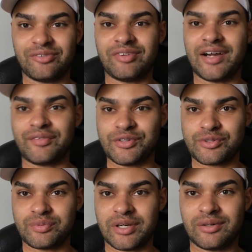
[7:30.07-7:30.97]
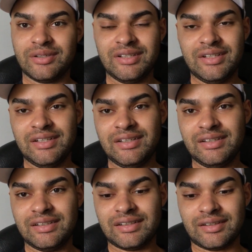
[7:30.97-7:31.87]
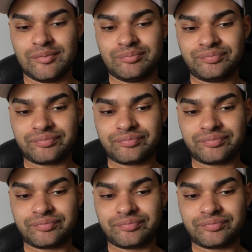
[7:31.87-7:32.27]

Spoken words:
5 years from now. Um,